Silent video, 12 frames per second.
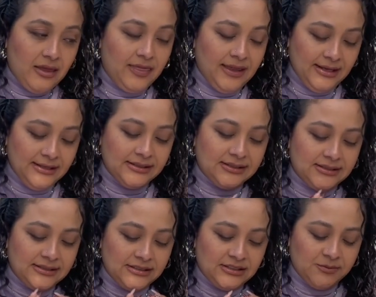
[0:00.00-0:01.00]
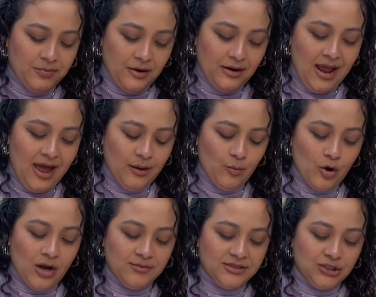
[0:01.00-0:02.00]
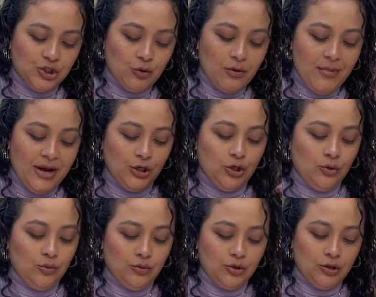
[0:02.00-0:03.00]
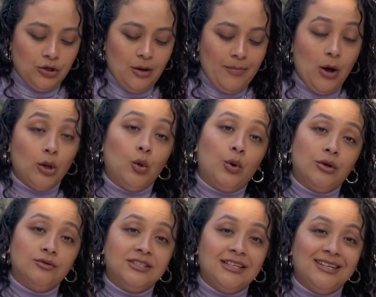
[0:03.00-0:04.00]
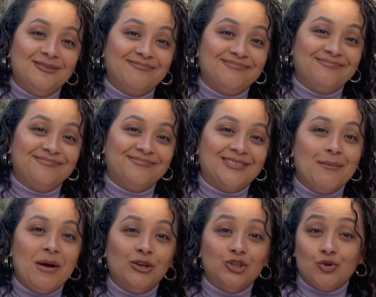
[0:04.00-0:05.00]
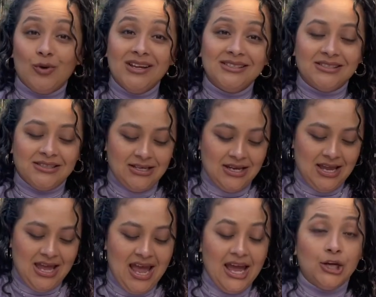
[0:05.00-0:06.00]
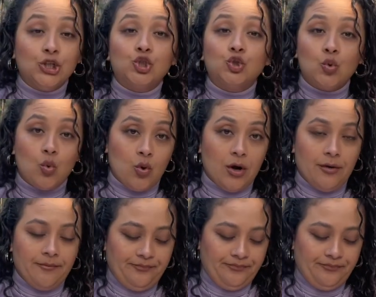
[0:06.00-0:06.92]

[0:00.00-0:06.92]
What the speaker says: This spirit animal comes in to remind you about loyalty, about trust, and soar.